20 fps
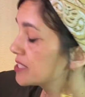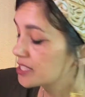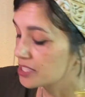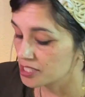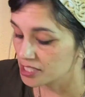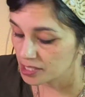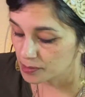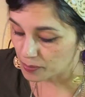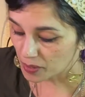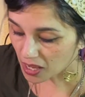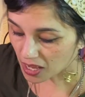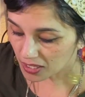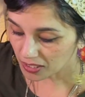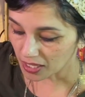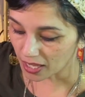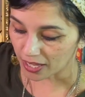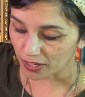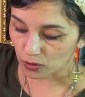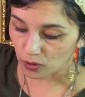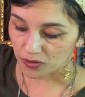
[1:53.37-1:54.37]
the
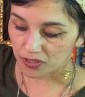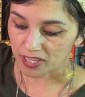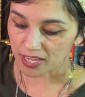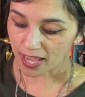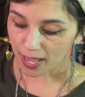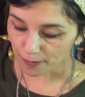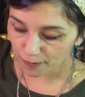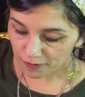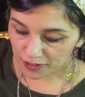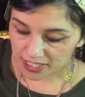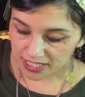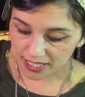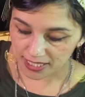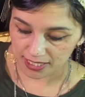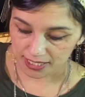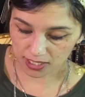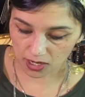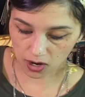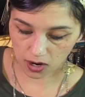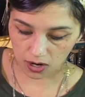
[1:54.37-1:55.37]
spotlight or the
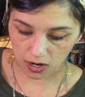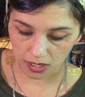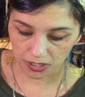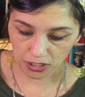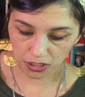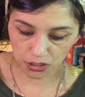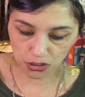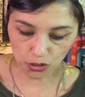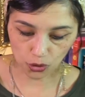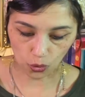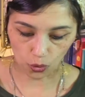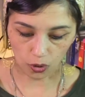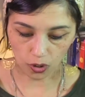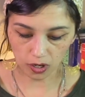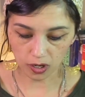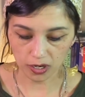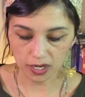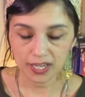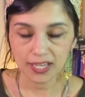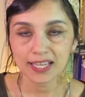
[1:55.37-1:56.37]
emphasis on
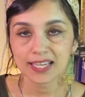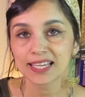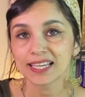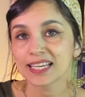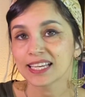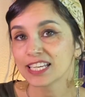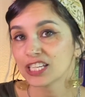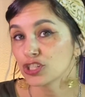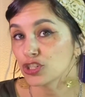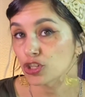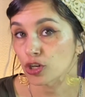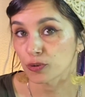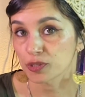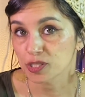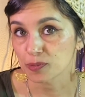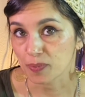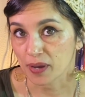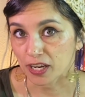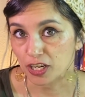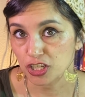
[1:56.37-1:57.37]
your
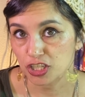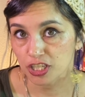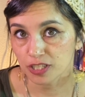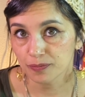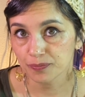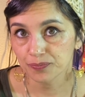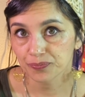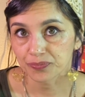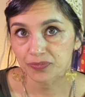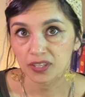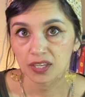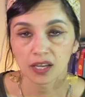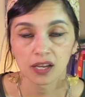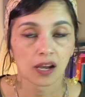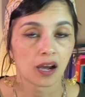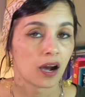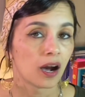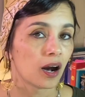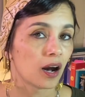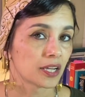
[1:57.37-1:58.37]
introspection,
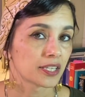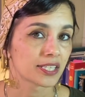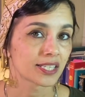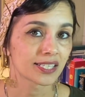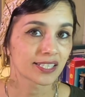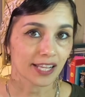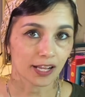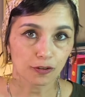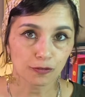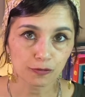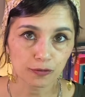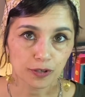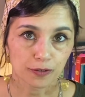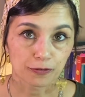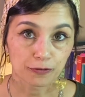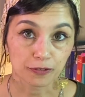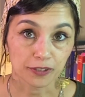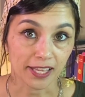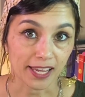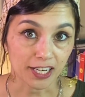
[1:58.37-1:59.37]
on
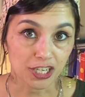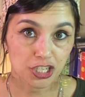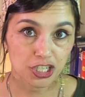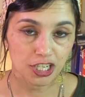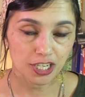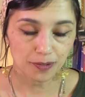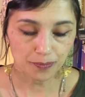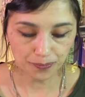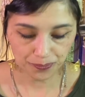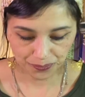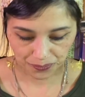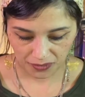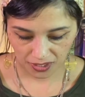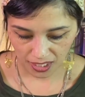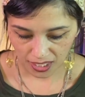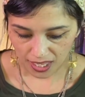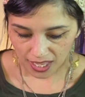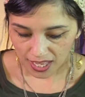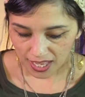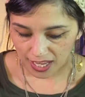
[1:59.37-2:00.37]
self-reflection,
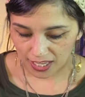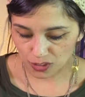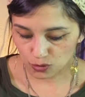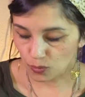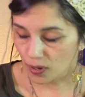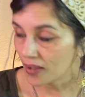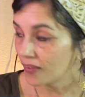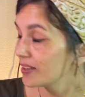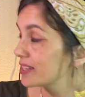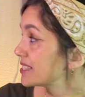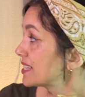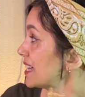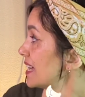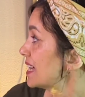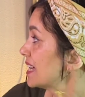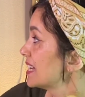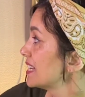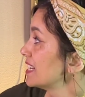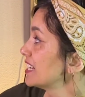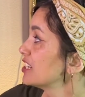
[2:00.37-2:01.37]
as well as
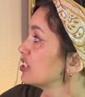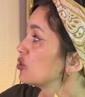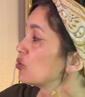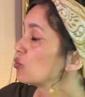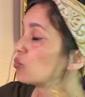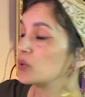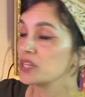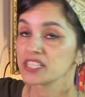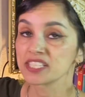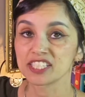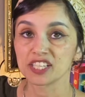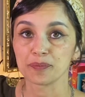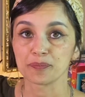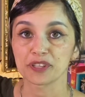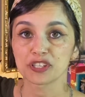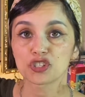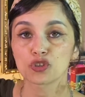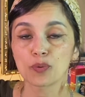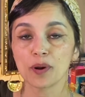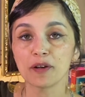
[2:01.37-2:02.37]
hidden wisdom. The
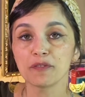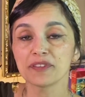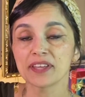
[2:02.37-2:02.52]
12th